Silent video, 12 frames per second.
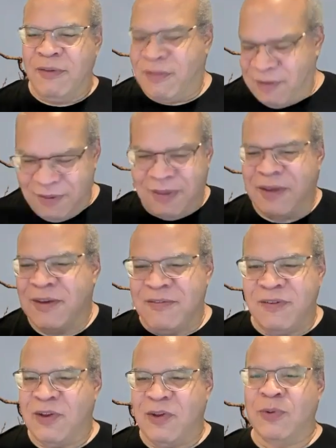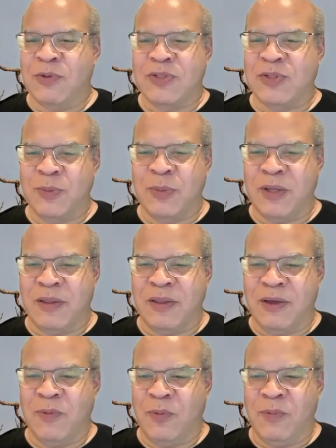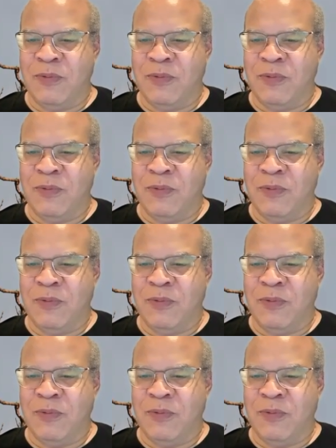Then they continue assuming that,